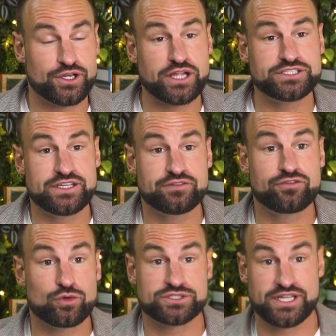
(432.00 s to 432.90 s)
in
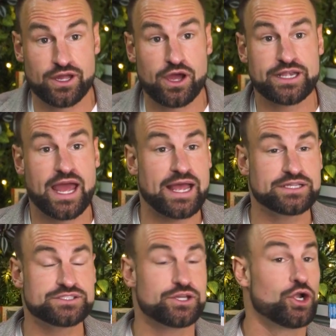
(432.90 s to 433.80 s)
1949
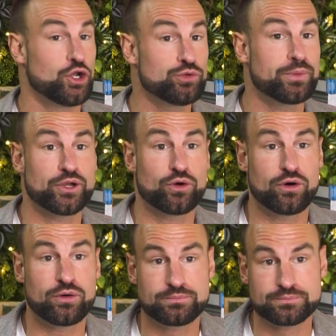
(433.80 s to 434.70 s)
as Luminor.